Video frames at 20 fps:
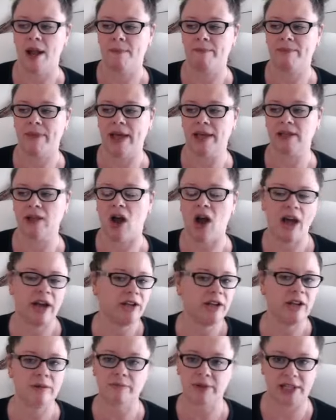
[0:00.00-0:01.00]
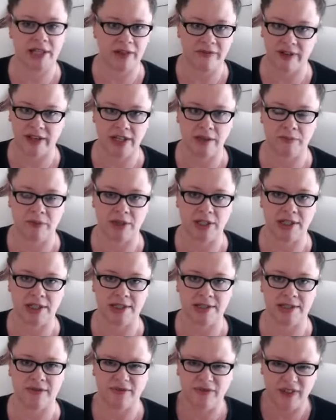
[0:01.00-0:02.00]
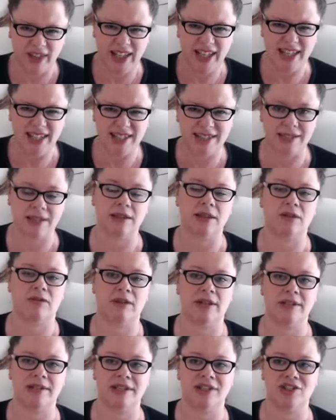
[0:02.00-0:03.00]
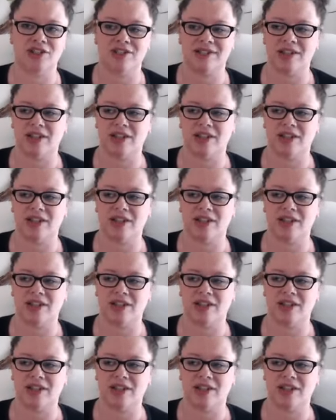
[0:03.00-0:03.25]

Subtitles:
but I don't believe anybody's fixed in 3 sessions.